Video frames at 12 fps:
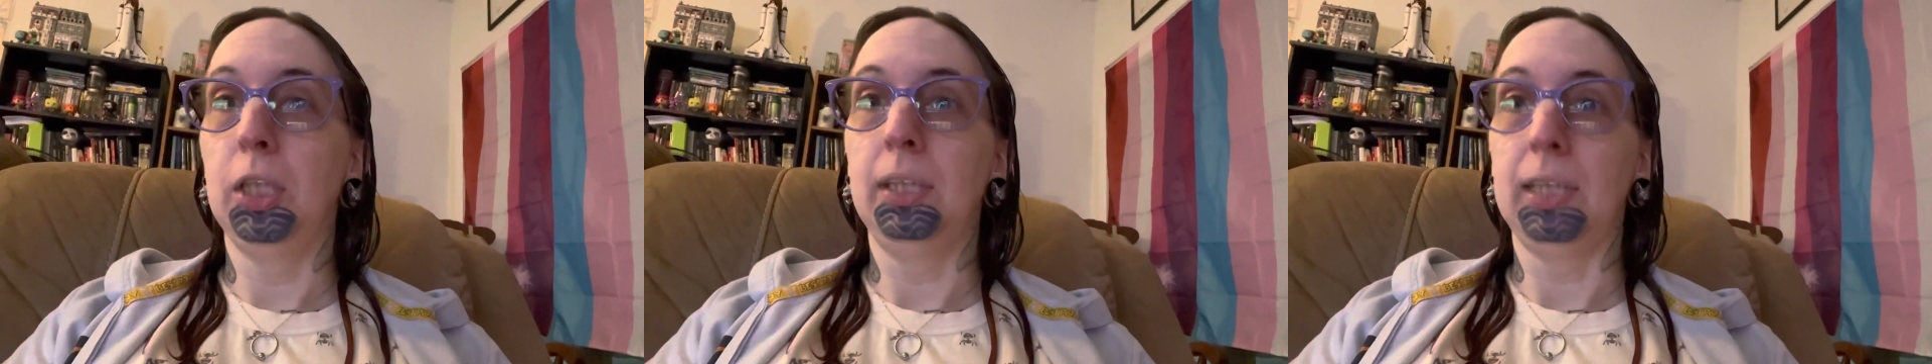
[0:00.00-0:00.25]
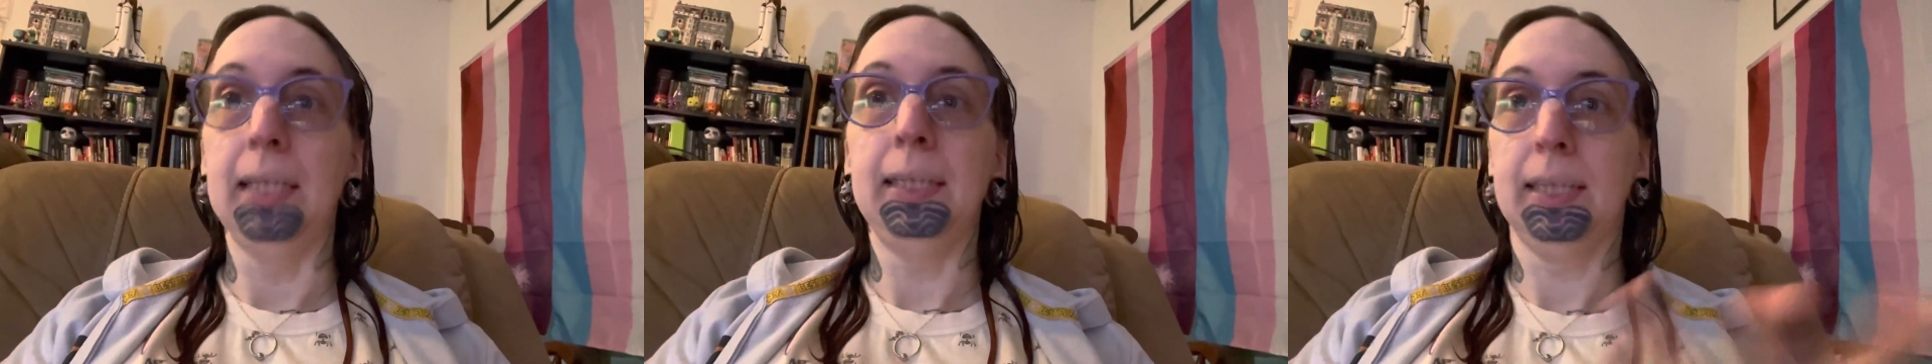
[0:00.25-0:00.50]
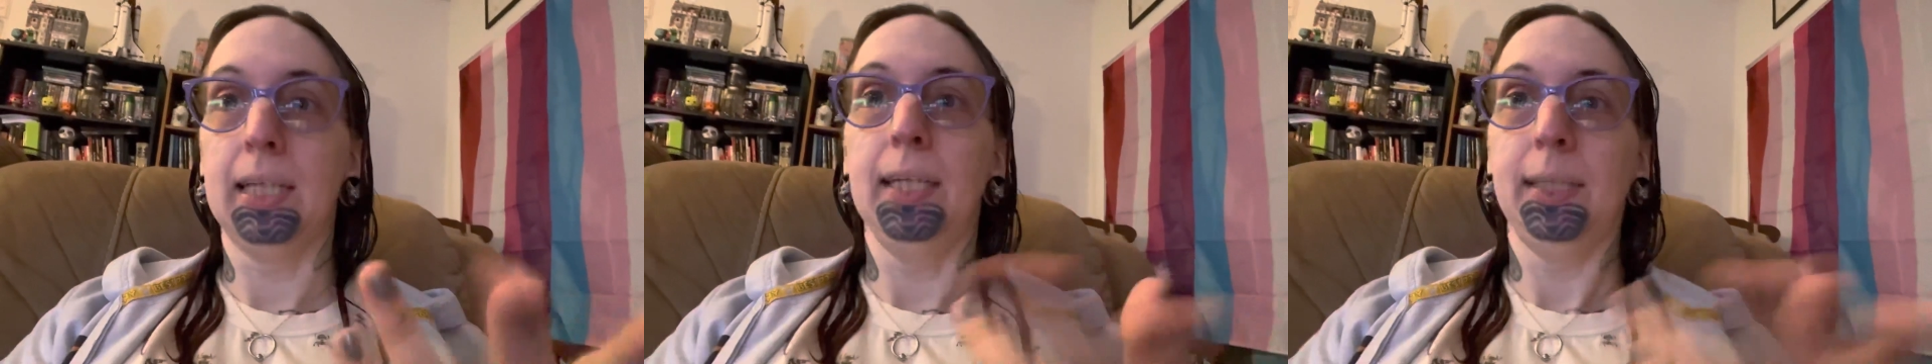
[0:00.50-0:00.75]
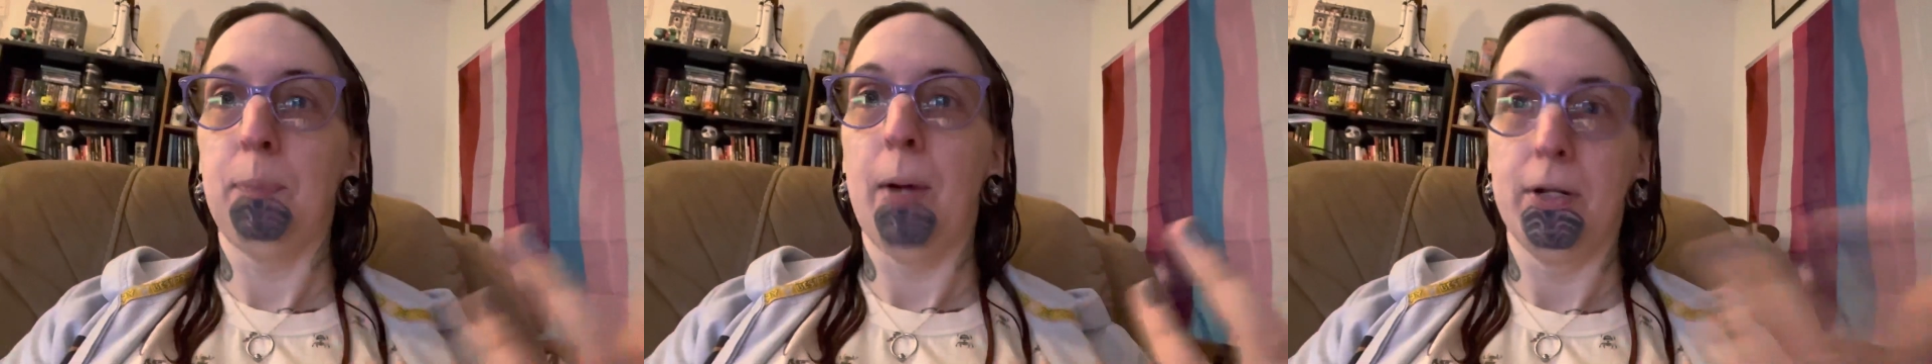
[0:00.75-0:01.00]
It's at Skye
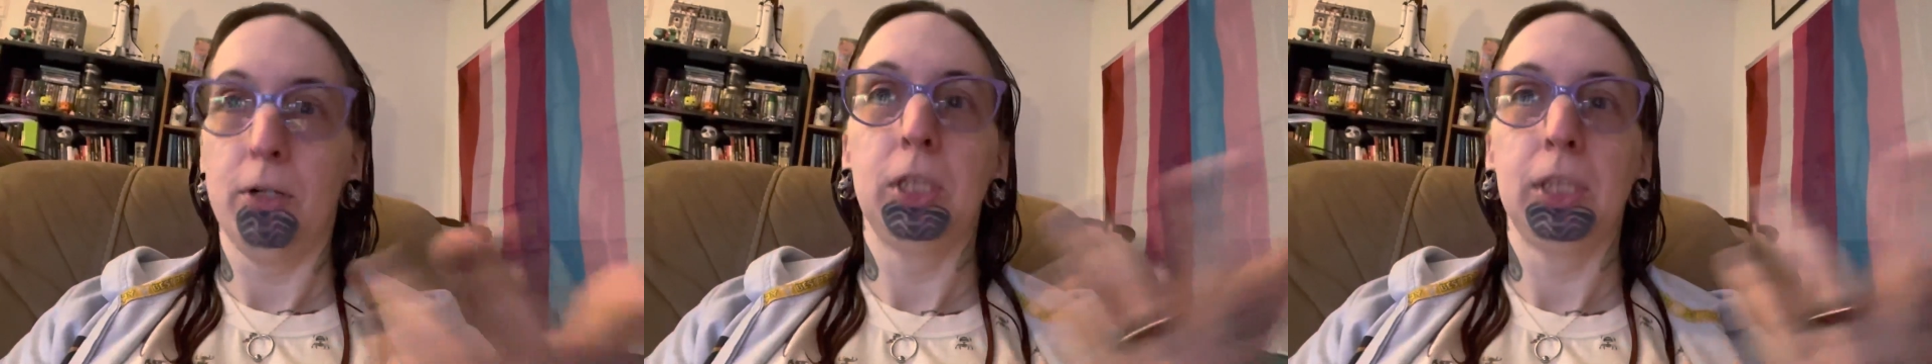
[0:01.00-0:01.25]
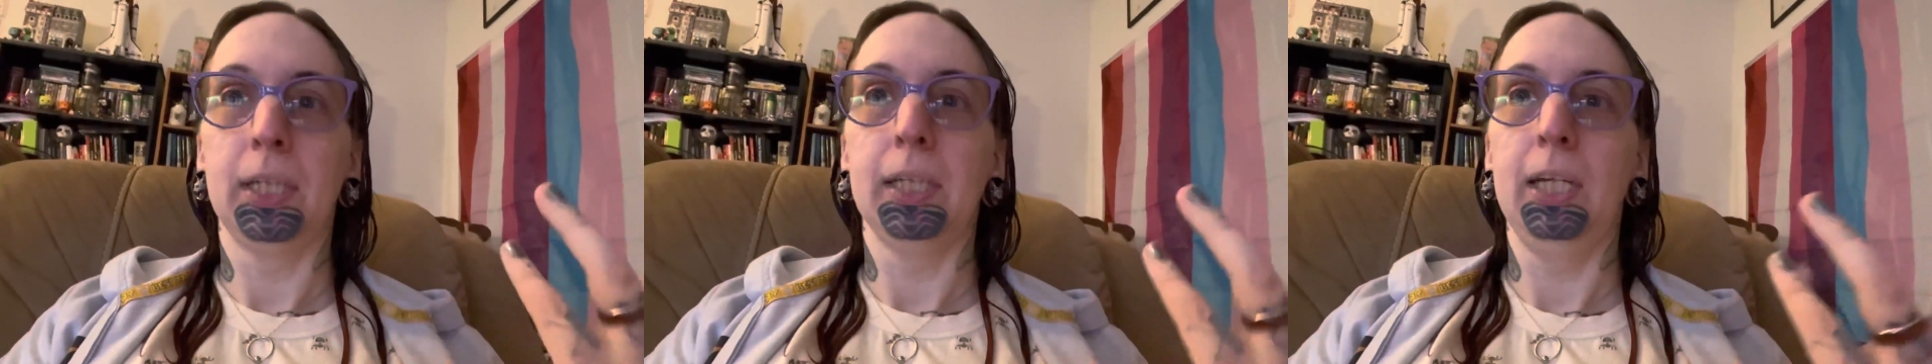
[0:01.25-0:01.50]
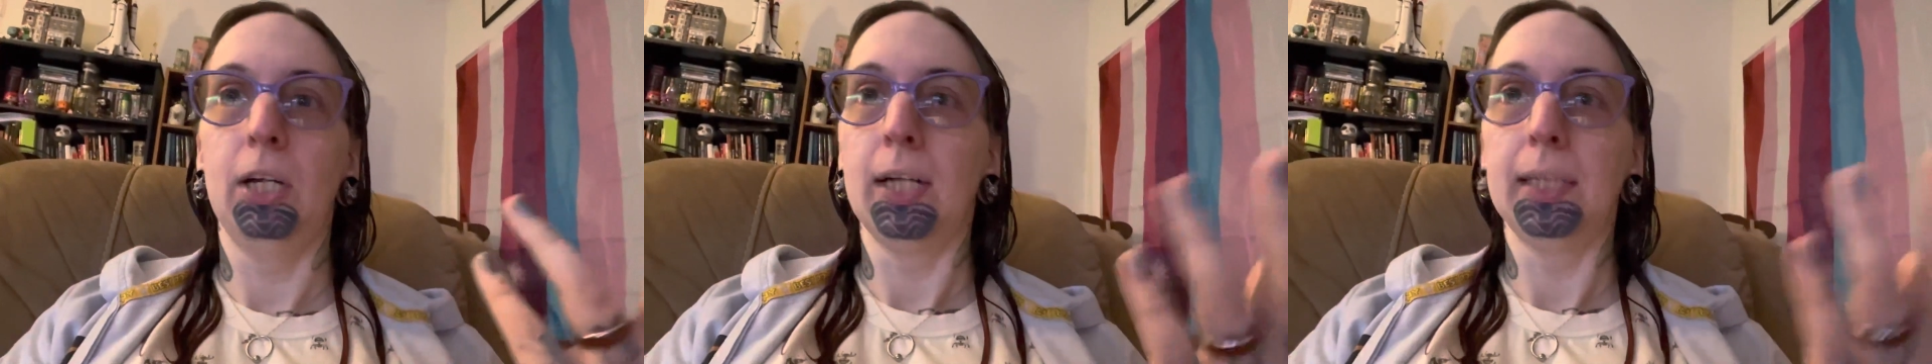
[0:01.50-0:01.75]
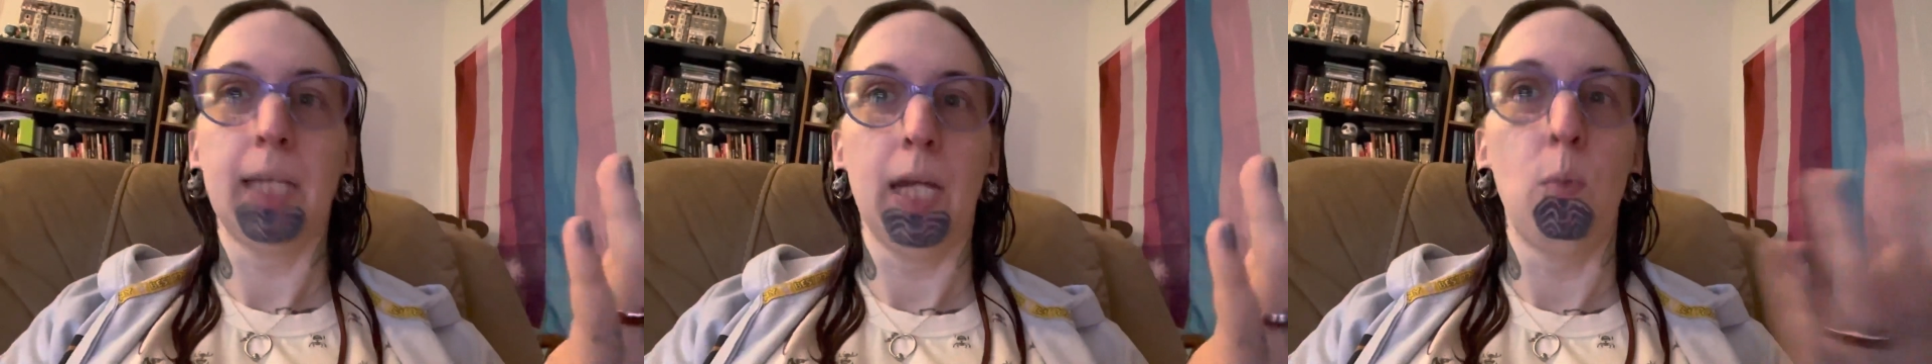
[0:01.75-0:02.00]
Spider, just like here,
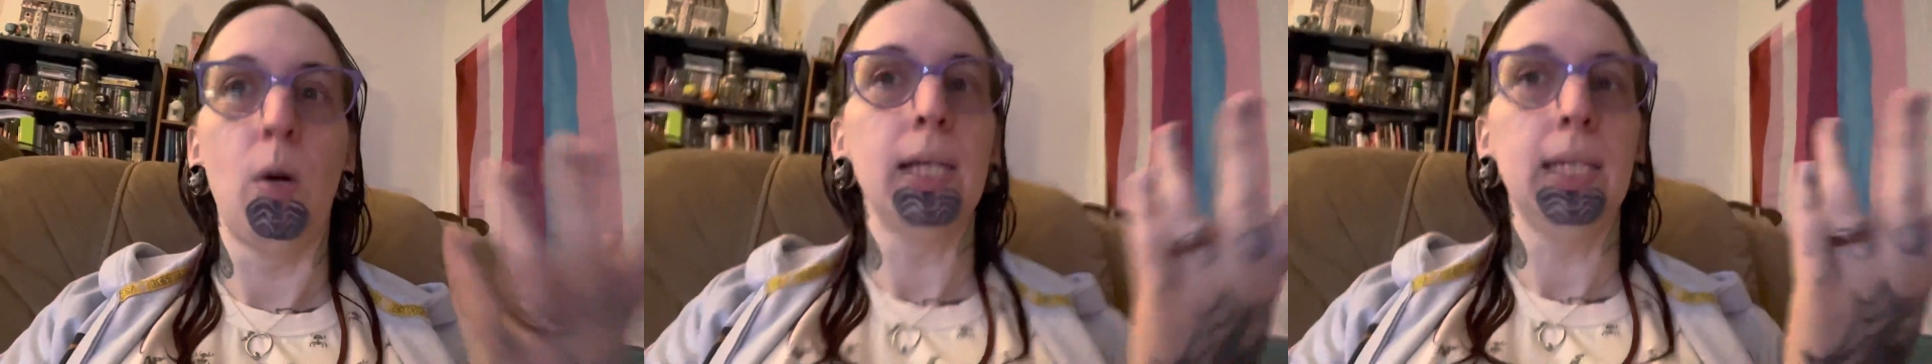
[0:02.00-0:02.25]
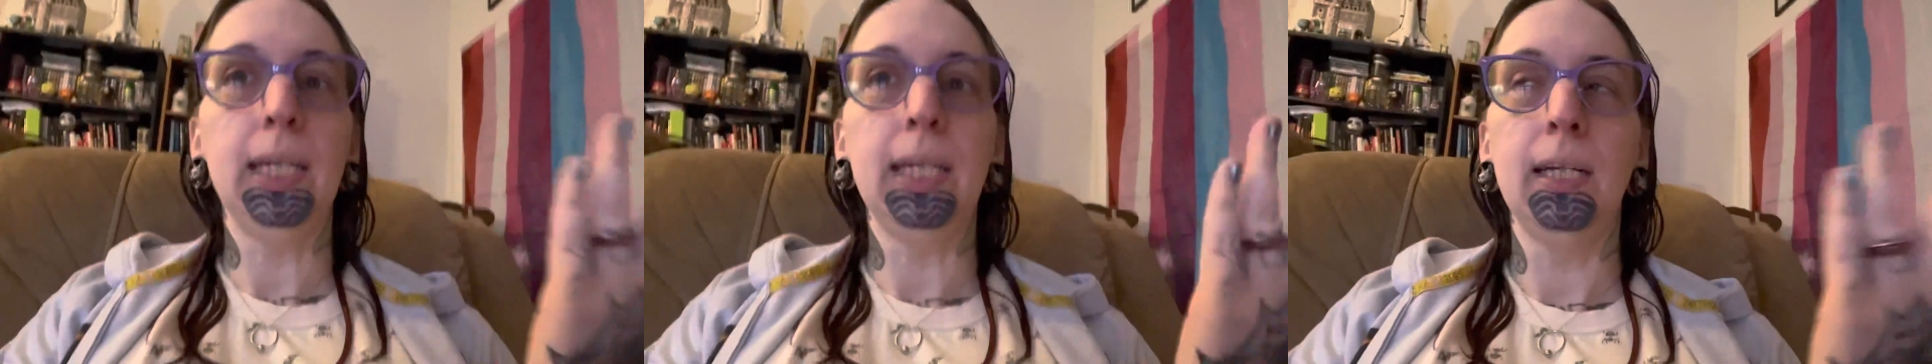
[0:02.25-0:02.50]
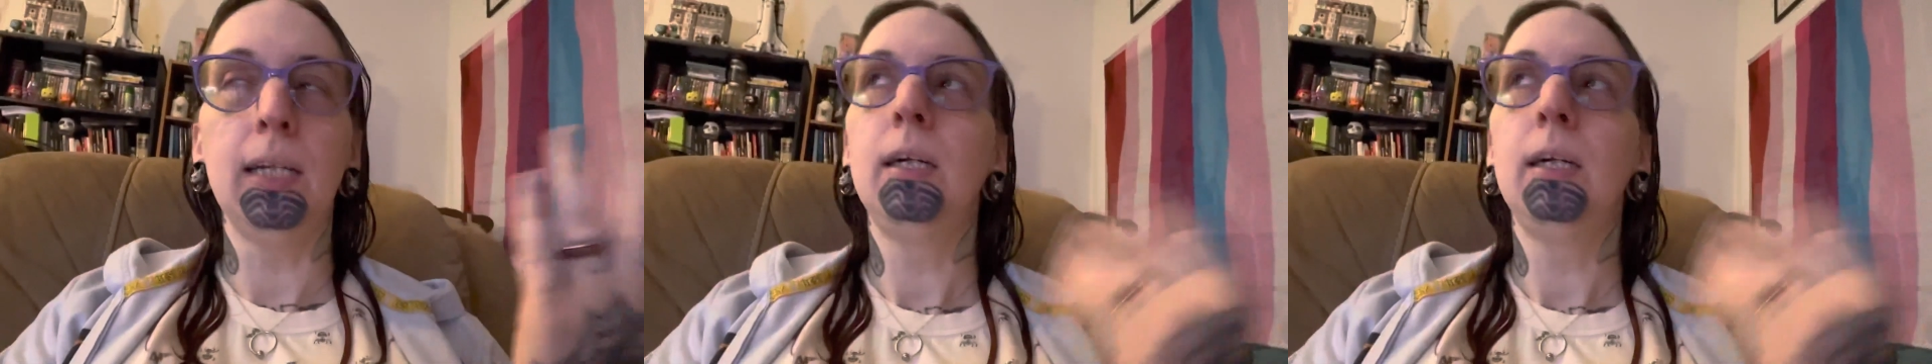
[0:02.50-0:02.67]
SKYE.